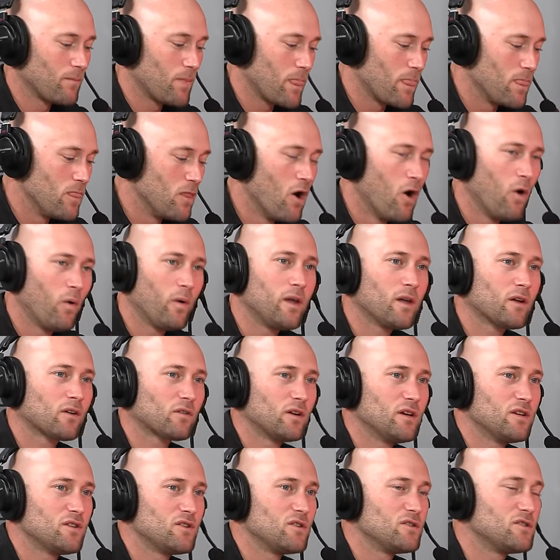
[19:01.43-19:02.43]
no
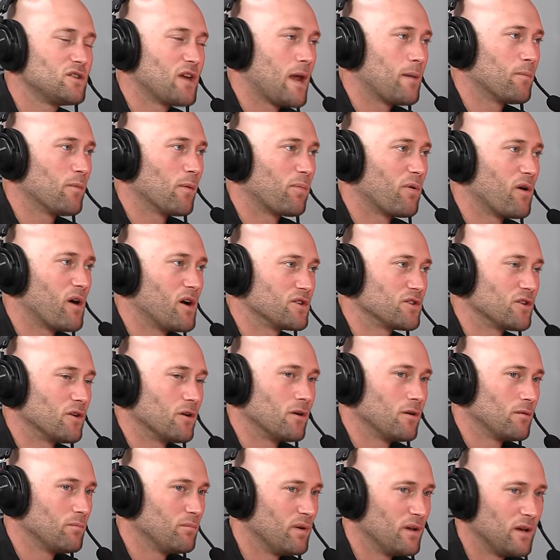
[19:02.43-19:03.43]
increase in chamber
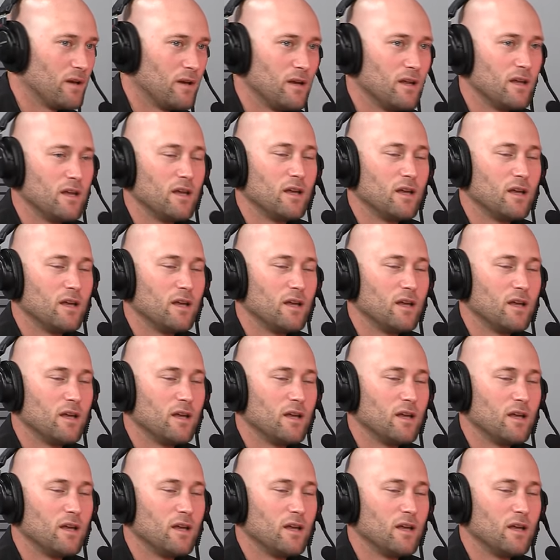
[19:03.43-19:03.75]
pressure, but an